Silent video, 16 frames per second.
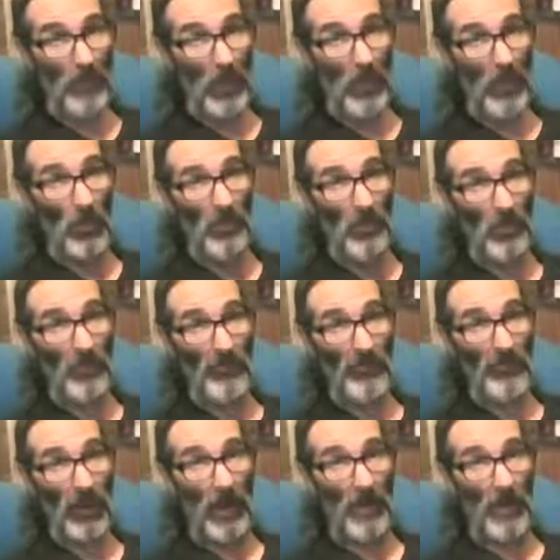We're going to
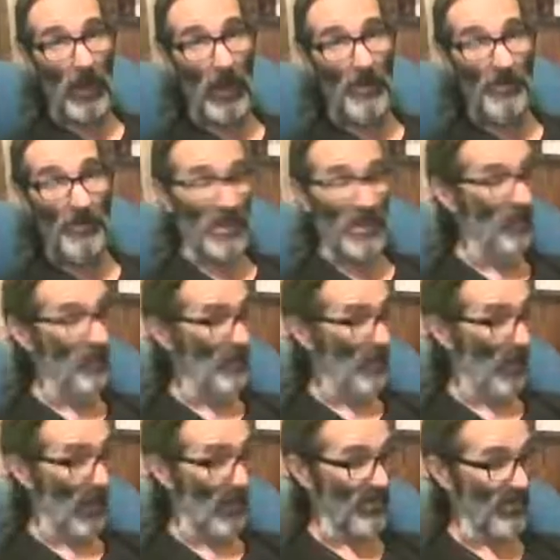find out. The
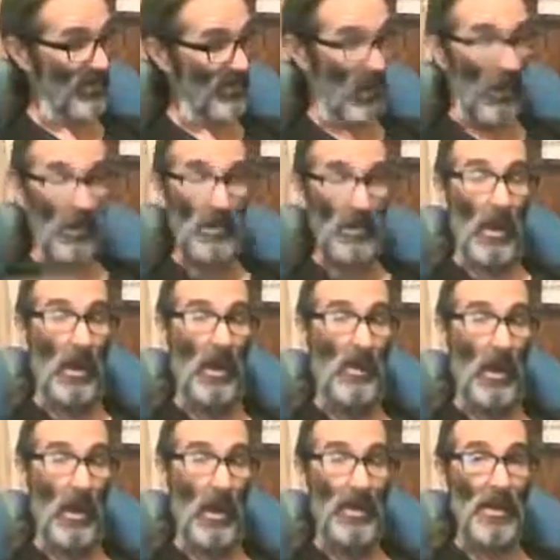Democrats called on him
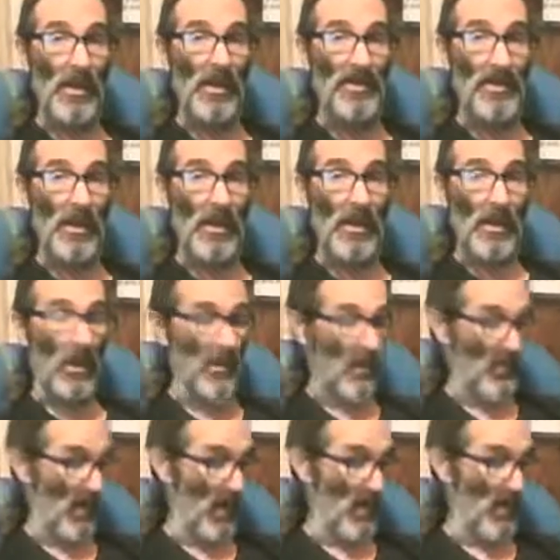on this. They called
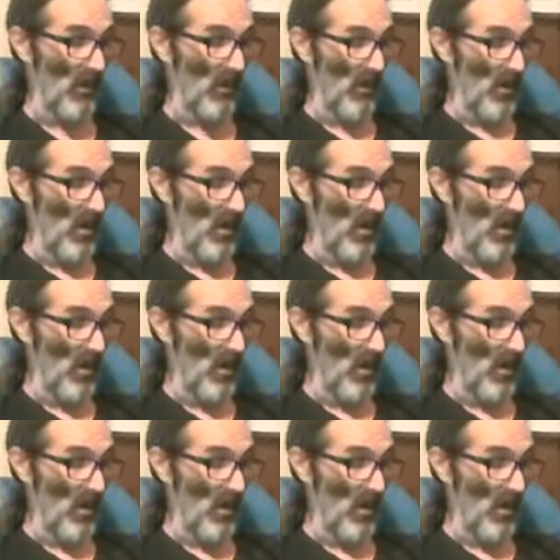him out.